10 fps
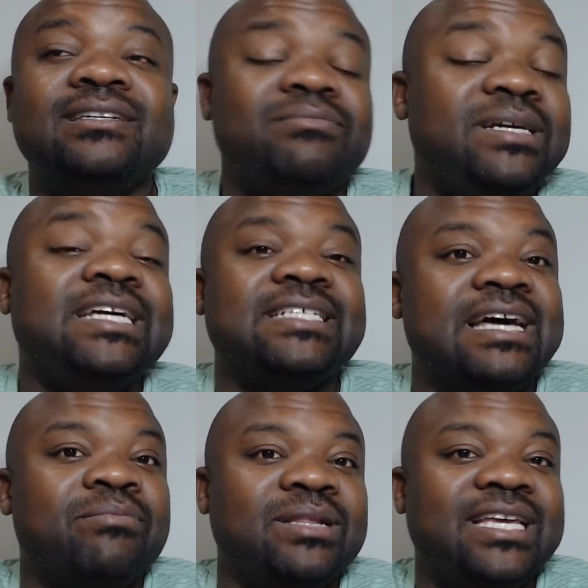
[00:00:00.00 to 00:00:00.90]
because I
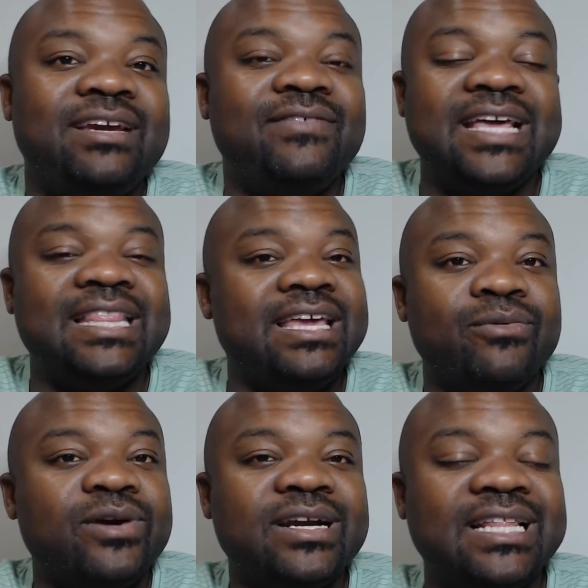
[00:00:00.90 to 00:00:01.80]
believed that they
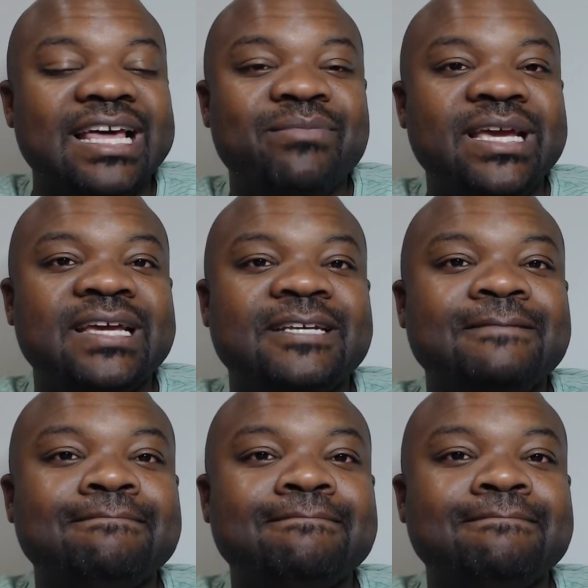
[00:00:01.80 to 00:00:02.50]
weren't going to let me in.